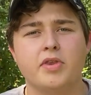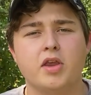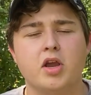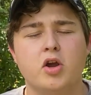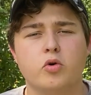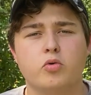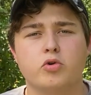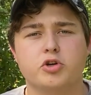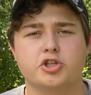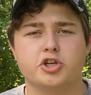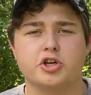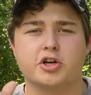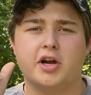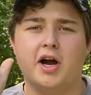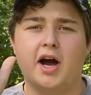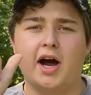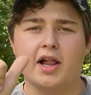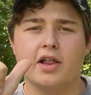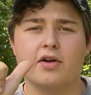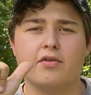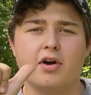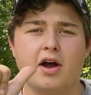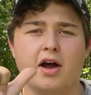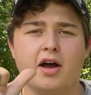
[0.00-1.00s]
which are
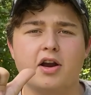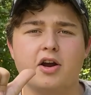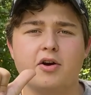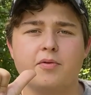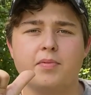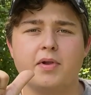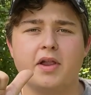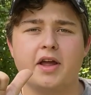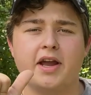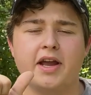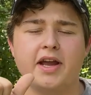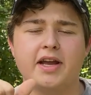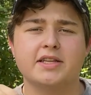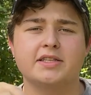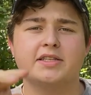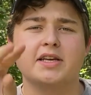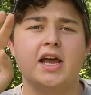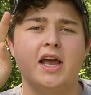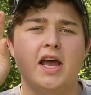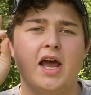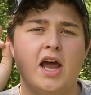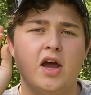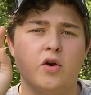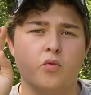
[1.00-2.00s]
Colorado blades
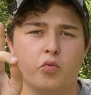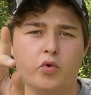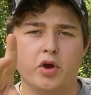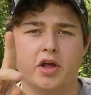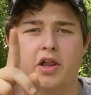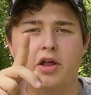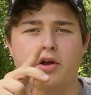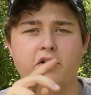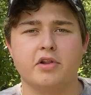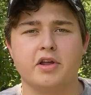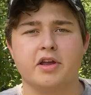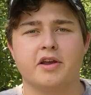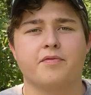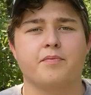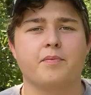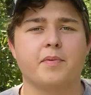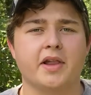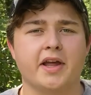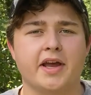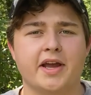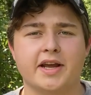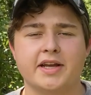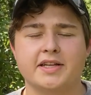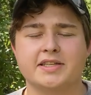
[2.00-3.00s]
and willow leaf
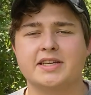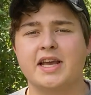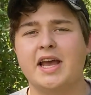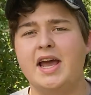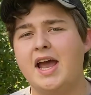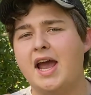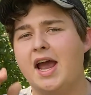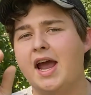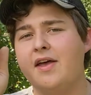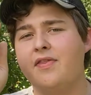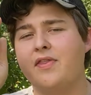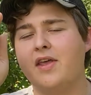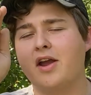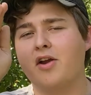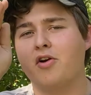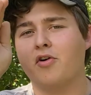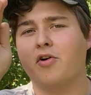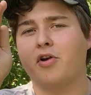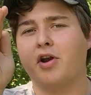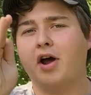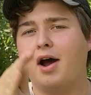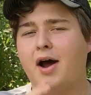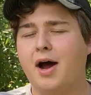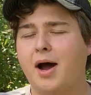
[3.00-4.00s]
blades, and they are
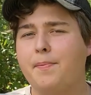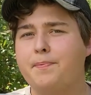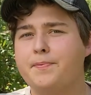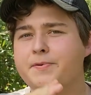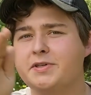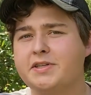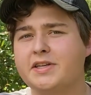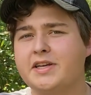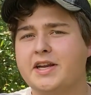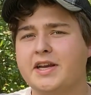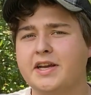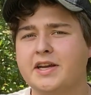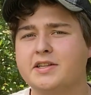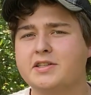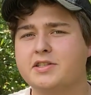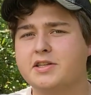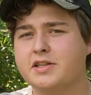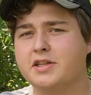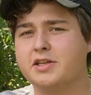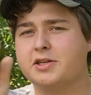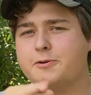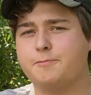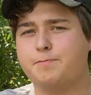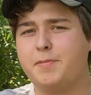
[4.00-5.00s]
on opposite ends of
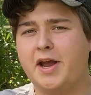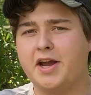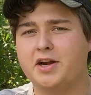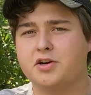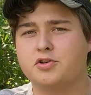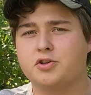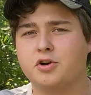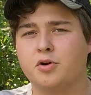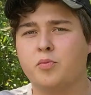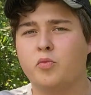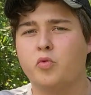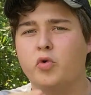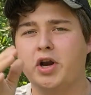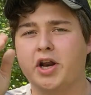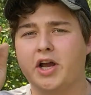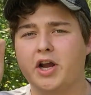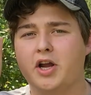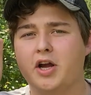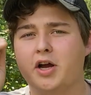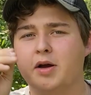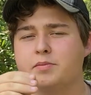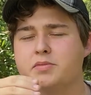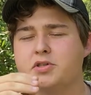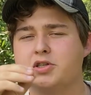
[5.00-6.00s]
the spectrum when it
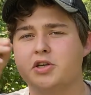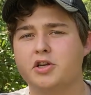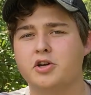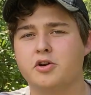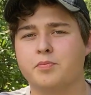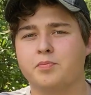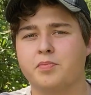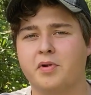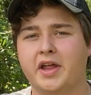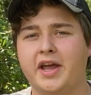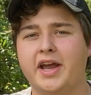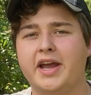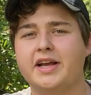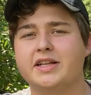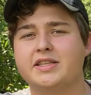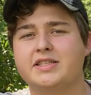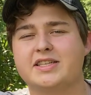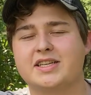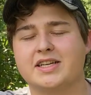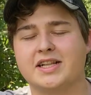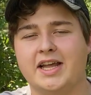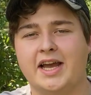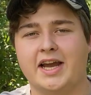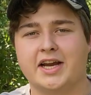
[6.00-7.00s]
comes to your blade
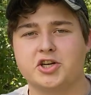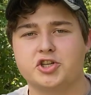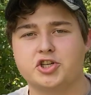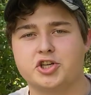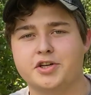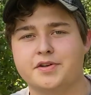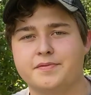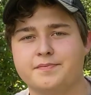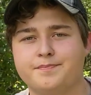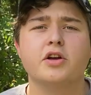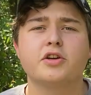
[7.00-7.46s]
selection.